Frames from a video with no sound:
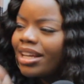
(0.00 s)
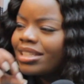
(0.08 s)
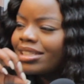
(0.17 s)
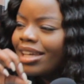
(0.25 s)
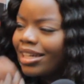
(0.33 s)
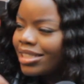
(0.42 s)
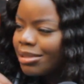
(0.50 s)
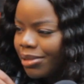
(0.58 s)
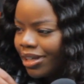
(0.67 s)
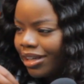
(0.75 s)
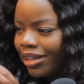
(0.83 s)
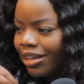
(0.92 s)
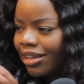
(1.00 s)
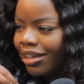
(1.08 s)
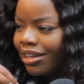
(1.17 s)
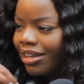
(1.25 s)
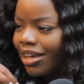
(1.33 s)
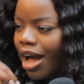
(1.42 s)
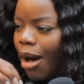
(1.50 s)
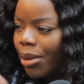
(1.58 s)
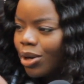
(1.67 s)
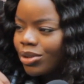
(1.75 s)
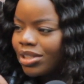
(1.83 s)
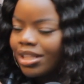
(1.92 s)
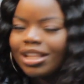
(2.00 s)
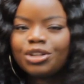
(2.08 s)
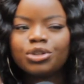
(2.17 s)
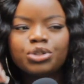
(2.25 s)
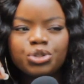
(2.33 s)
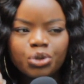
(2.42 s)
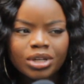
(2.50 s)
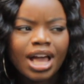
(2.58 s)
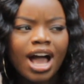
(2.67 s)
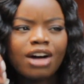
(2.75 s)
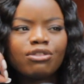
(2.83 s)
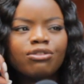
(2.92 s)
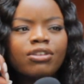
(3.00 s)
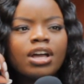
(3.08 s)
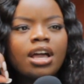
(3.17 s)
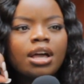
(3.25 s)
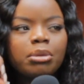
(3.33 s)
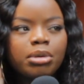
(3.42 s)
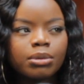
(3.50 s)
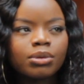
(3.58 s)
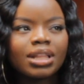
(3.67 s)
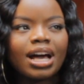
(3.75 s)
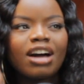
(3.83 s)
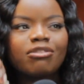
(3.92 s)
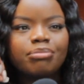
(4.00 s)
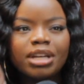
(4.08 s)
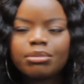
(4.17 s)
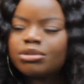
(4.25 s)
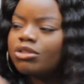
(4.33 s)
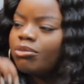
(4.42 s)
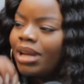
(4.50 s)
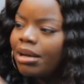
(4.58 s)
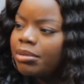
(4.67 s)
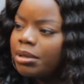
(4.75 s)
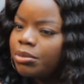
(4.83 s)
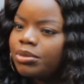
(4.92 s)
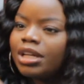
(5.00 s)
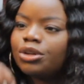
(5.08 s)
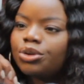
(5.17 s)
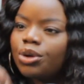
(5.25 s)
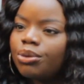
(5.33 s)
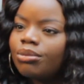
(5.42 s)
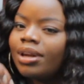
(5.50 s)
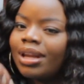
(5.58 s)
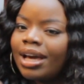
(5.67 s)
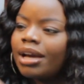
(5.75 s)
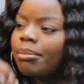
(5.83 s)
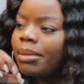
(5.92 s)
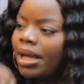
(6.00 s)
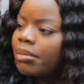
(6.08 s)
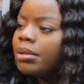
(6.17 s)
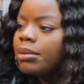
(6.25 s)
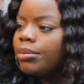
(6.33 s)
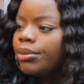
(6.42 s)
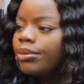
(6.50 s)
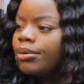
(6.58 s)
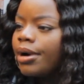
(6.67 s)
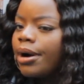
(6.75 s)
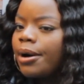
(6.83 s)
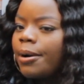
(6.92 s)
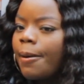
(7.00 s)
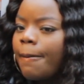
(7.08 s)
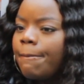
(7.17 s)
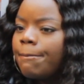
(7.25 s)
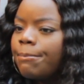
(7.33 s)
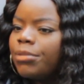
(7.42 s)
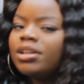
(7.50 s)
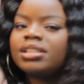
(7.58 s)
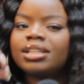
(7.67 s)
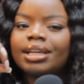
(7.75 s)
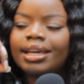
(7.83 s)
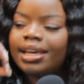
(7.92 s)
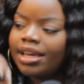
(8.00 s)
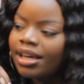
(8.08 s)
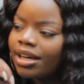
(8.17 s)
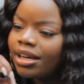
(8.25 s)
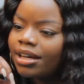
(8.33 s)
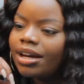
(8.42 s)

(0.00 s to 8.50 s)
that excites me. Yeah. About like, you, can have you, yeah. people that have babies with black people that don't like black people, mm. but there's a kink